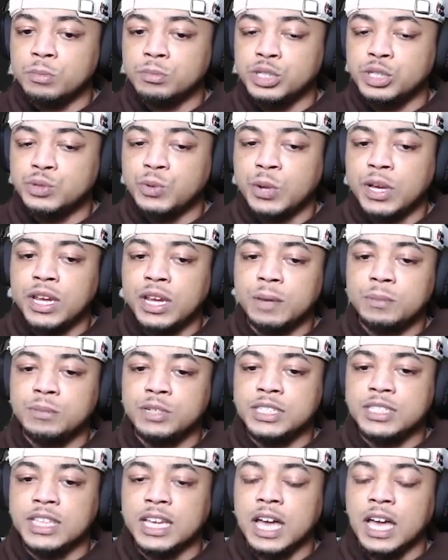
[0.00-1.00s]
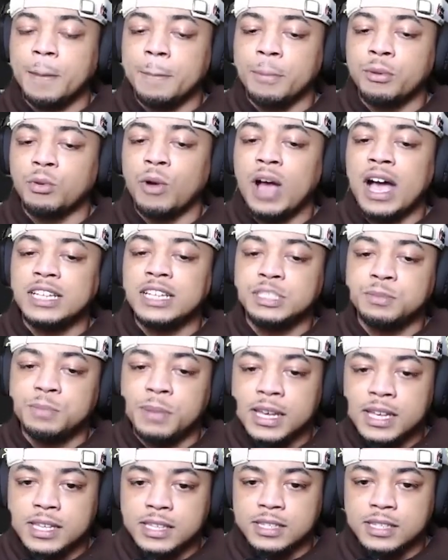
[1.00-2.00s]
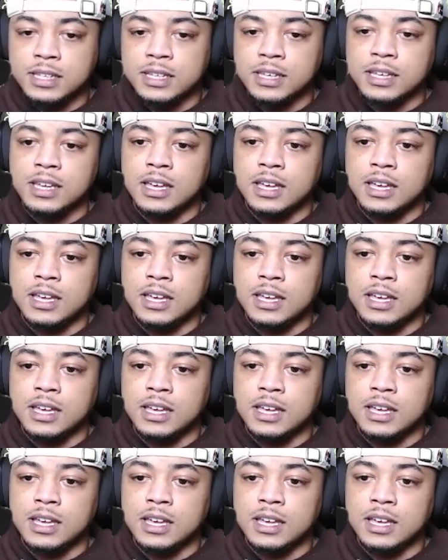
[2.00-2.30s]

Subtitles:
straight up just like a prospect,